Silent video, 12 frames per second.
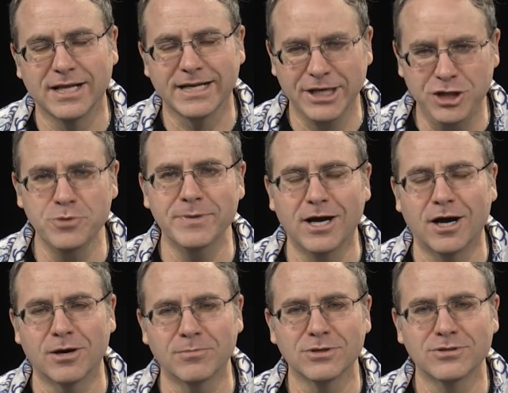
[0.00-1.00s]
a human
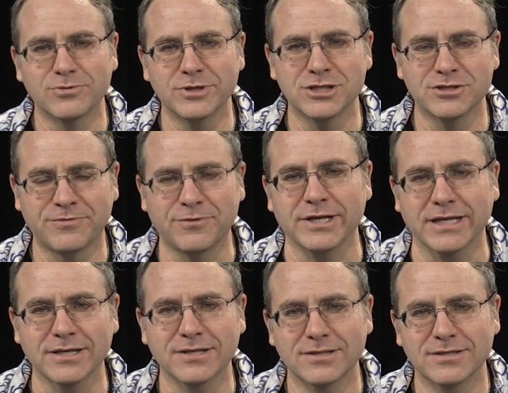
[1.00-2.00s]
arm, which is free,
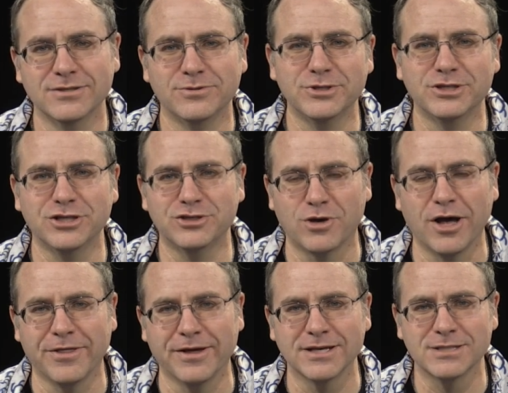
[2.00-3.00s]
which could draw
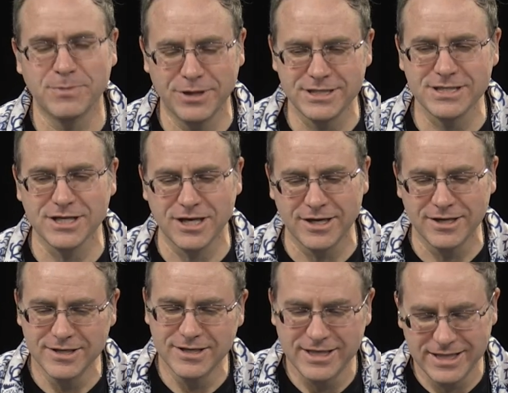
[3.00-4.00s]
things. But this is an
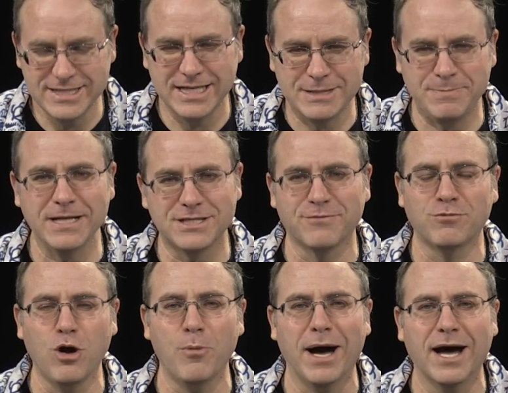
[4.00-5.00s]
expensive
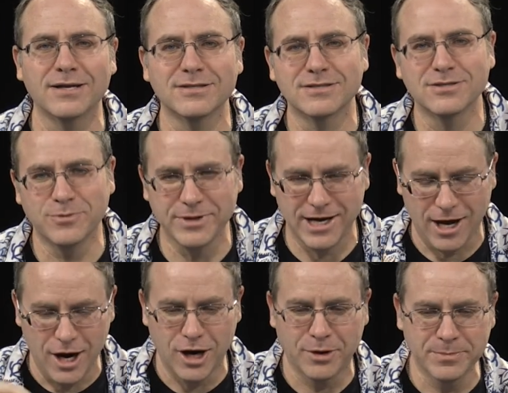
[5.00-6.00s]
robot with an
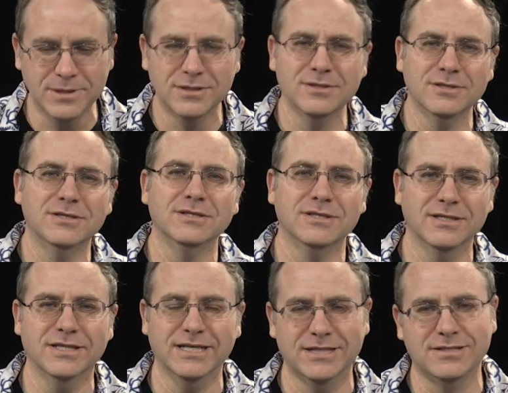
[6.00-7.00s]
arm
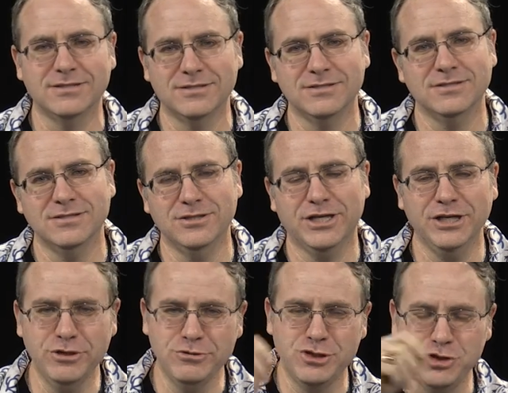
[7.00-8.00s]
that you can
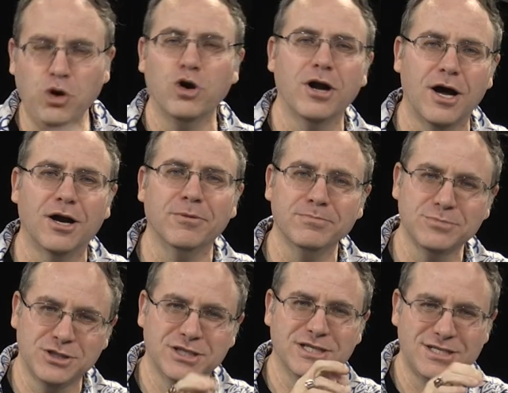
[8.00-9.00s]
use your arm
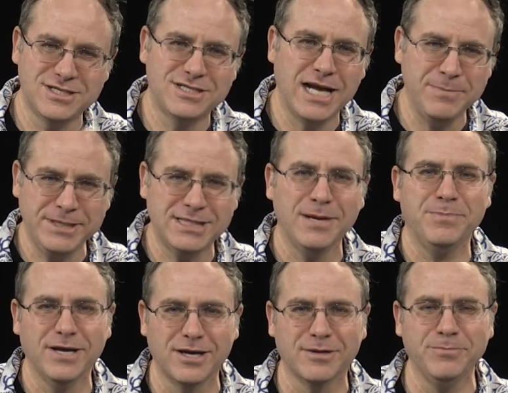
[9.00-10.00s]
to
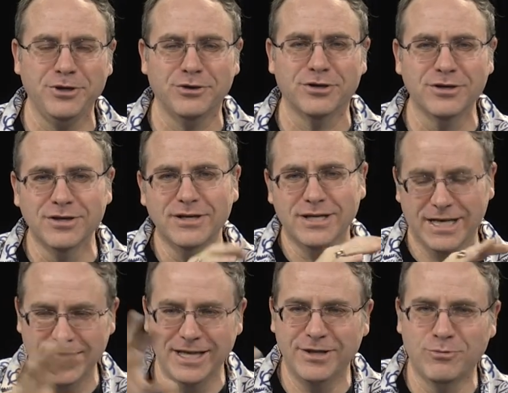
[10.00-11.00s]
typey-typey on a computer,
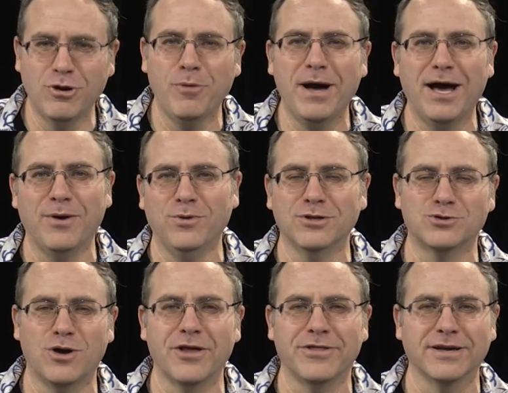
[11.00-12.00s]
and then the robot will
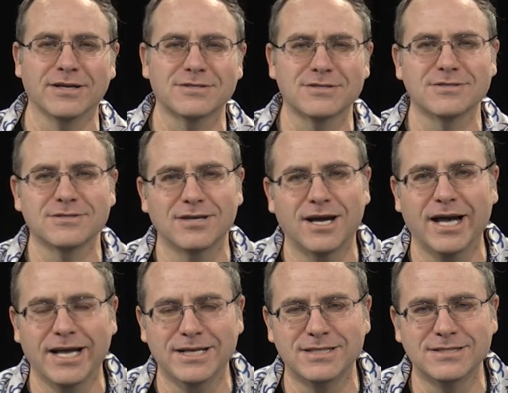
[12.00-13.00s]
draw things.
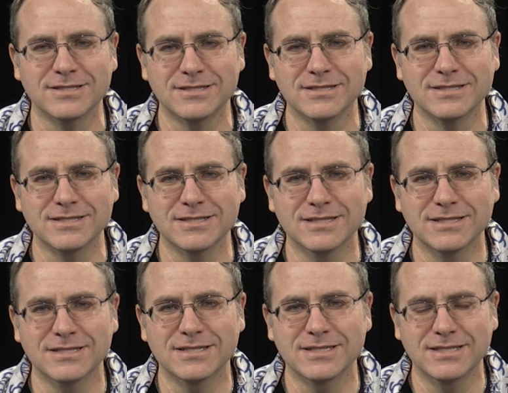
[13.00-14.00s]

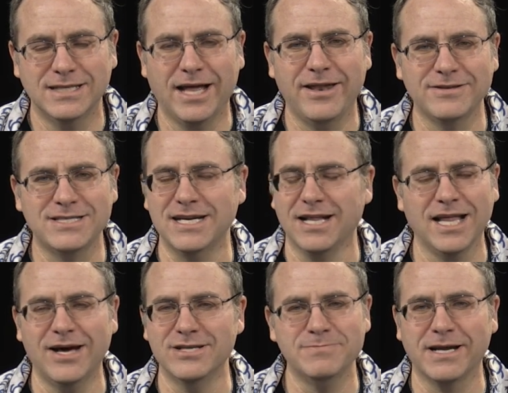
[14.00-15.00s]
Now that I said it out
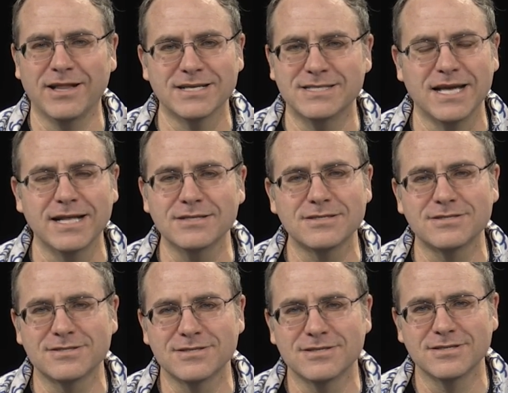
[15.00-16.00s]
loud, it doesn't make a lot of sense,
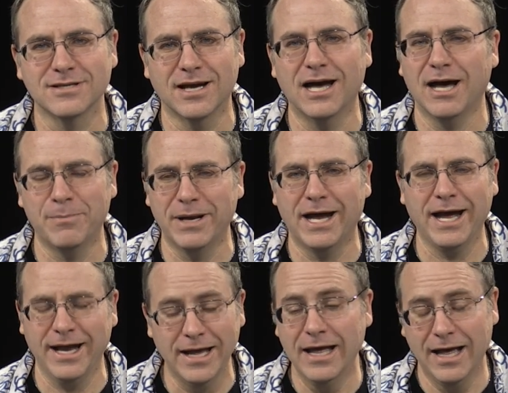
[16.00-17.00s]
but
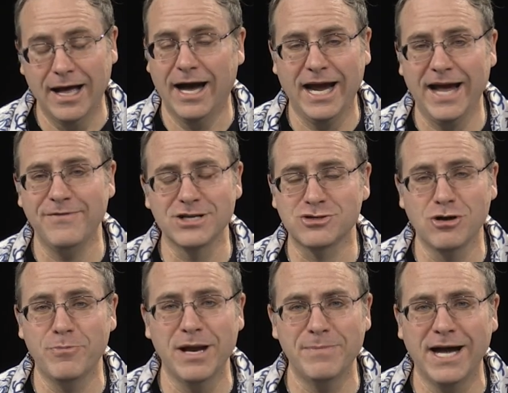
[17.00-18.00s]
I have this robot in my